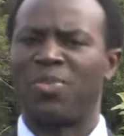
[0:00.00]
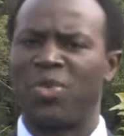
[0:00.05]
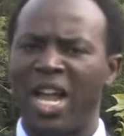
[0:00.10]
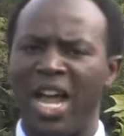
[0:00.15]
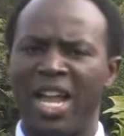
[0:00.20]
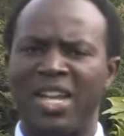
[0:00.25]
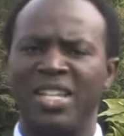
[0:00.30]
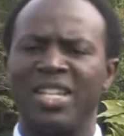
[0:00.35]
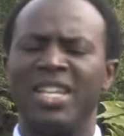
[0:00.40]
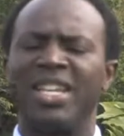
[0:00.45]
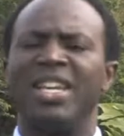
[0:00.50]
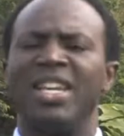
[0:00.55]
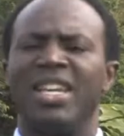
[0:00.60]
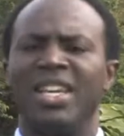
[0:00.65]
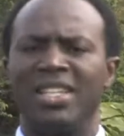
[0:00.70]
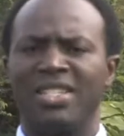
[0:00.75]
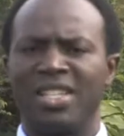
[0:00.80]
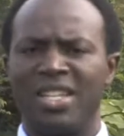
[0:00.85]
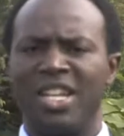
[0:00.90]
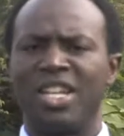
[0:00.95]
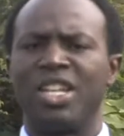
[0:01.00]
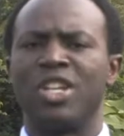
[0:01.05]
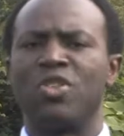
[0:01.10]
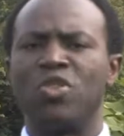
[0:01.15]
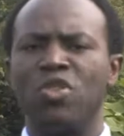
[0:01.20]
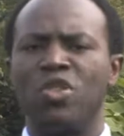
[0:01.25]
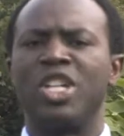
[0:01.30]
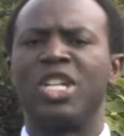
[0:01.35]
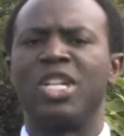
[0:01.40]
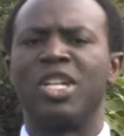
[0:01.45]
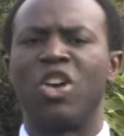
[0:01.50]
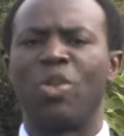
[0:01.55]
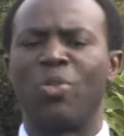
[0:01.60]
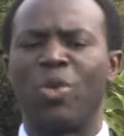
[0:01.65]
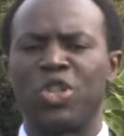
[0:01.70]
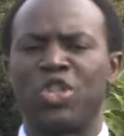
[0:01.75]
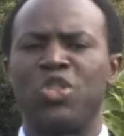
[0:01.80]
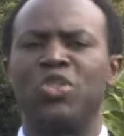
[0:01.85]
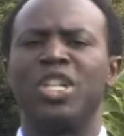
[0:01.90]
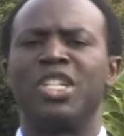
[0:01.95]
plan is a really good
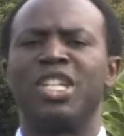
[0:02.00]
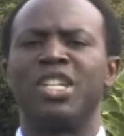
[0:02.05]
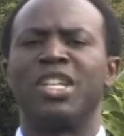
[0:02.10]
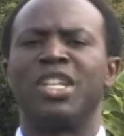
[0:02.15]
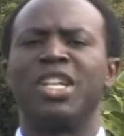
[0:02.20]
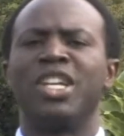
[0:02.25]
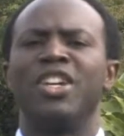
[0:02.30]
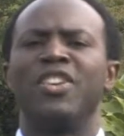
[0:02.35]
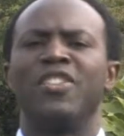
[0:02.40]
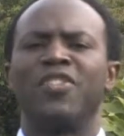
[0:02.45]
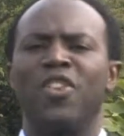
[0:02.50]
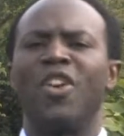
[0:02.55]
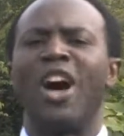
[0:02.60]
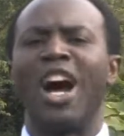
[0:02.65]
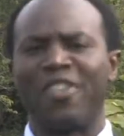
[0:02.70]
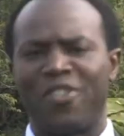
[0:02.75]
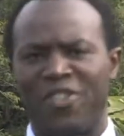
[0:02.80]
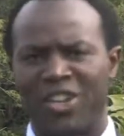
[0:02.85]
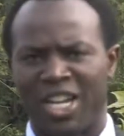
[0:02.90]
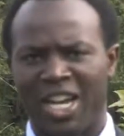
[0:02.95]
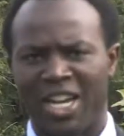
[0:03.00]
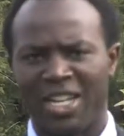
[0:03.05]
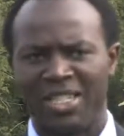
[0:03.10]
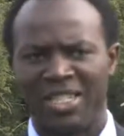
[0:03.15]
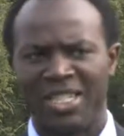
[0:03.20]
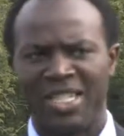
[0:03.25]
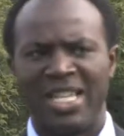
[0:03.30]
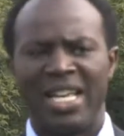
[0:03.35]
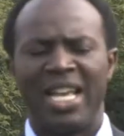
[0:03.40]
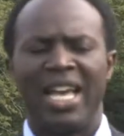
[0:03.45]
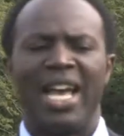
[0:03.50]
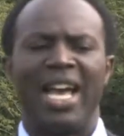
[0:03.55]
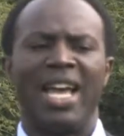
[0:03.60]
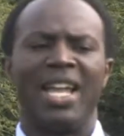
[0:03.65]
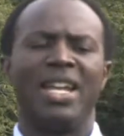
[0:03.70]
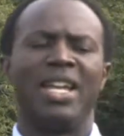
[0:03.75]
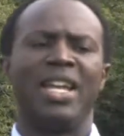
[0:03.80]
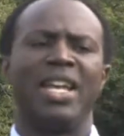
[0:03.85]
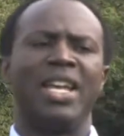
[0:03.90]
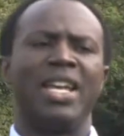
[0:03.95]
opportunity for Africa.
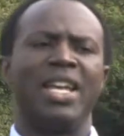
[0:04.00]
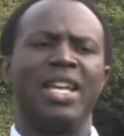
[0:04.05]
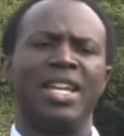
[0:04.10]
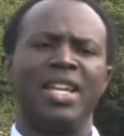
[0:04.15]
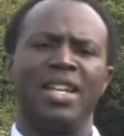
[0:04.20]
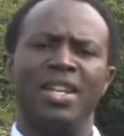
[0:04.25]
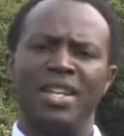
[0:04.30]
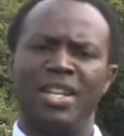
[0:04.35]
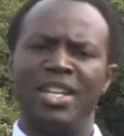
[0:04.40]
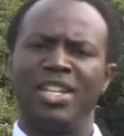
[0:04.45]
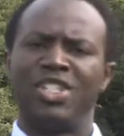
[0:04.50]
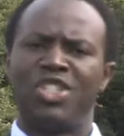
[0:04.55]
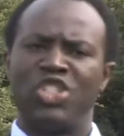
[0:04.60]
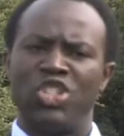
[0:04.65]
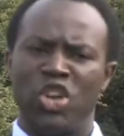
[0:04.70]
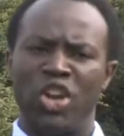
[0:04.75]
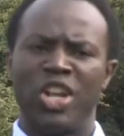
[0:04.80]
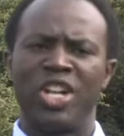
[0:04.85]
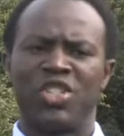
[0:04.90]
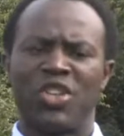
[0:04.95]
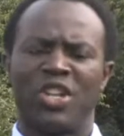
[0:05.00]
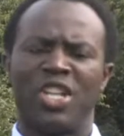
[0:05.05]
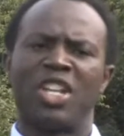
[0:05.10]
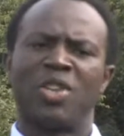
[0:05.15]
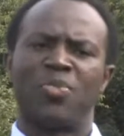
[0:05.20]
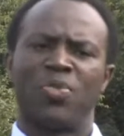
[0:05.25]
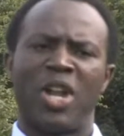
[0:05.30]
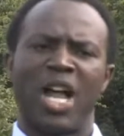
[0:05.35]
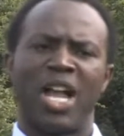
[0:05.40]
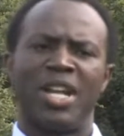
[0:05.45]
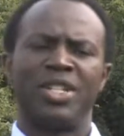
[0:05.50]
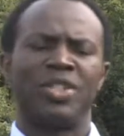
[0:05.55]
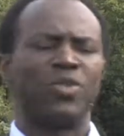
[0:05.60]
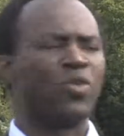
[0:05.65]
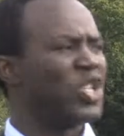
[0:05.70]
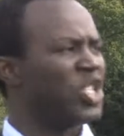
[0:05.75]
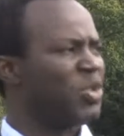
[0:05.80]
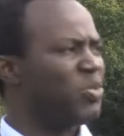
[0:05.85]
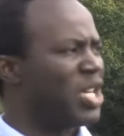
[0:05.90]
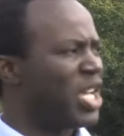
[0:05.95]
And in this joint strategic plan,
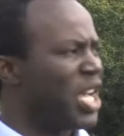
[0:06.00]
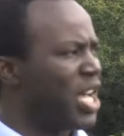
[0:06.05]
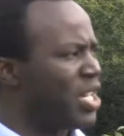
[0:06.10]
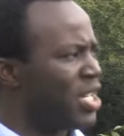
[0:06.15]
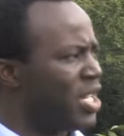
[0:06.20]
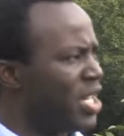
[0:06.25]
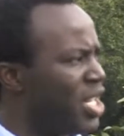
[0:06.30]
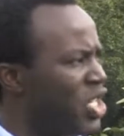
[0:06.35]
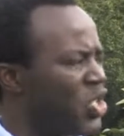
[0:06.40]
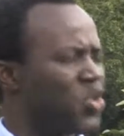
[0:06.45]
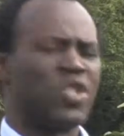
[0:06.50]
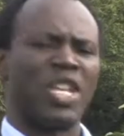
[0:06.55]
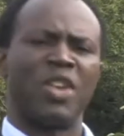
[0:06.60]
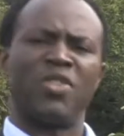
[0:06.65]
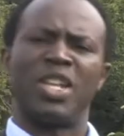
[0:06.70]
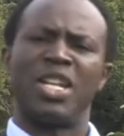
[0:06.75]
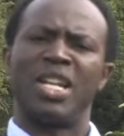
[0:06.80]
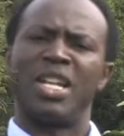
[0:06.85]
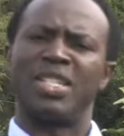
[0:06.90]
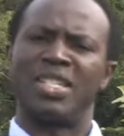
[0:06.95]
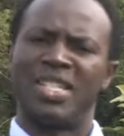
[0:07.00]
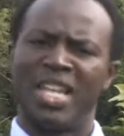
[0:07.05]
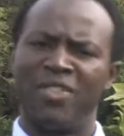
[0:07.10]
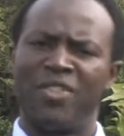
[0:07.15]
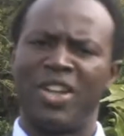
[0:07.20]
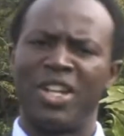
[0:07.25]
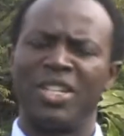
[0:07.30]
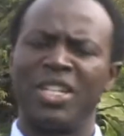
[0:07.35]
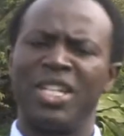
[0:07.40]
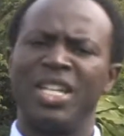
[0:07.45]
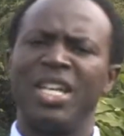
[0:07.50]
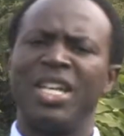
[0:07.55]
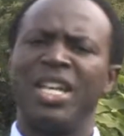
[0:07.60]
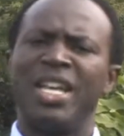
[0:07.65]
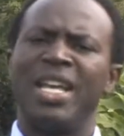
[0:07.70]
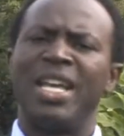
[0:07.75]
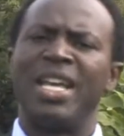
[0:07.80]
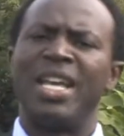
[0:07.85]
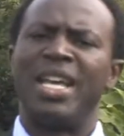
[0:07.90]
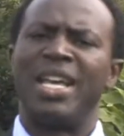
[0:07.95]
which began in 2007,
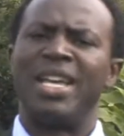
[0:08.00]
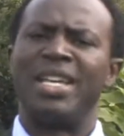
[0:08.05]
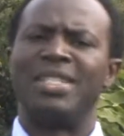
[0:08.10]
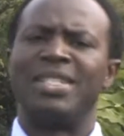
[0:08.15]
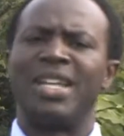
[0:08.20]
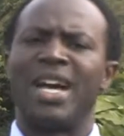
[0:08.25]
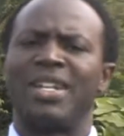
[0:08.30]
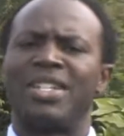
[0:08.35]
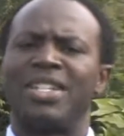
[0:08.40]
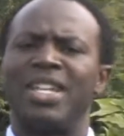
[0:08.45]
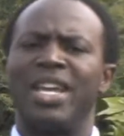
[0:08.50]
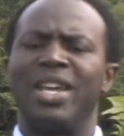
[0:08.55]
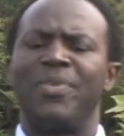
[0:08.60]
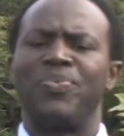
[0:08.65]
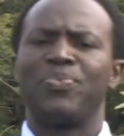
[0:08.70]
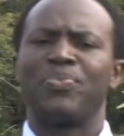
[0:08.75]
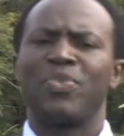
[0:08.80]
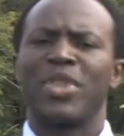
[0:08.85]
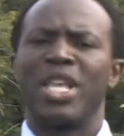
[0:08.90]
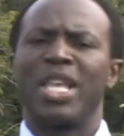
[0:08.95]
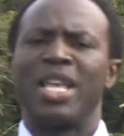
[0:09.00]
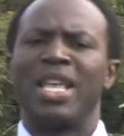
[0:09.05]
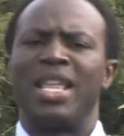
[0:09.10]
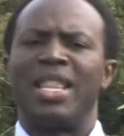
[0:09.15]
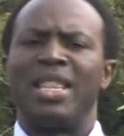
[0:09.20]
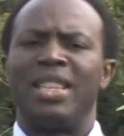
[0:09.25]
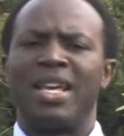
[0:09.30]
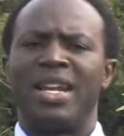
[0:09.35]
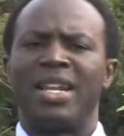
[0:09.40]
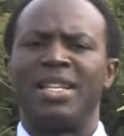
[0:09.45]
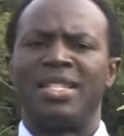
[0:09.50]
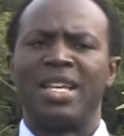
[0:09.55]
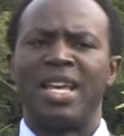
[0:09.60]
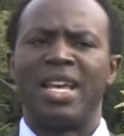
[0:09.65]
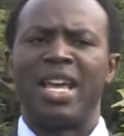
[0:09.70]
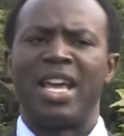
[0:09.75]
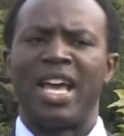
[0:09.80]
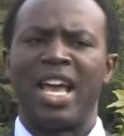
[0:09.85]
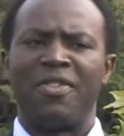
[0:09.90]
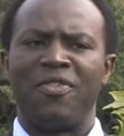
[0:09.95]
is that there is
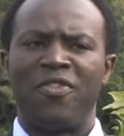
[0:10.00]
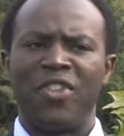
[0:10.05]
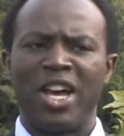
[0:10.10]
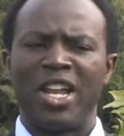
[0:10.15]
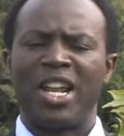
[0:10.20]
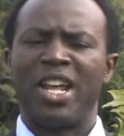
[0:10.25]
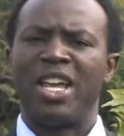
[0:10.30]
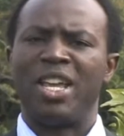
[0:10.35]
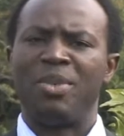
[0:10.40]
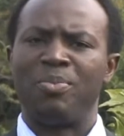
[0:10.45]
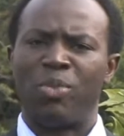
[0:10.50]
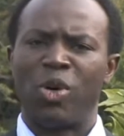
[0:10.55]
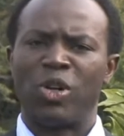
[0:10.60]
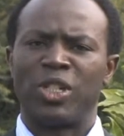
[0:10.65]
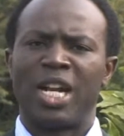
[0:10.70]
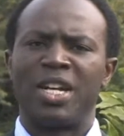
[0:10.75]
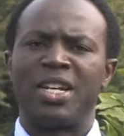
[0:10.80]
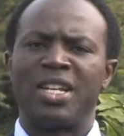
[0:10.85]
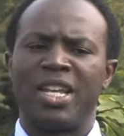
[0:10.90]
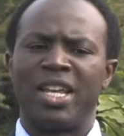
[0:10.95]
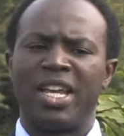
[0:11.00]
a very important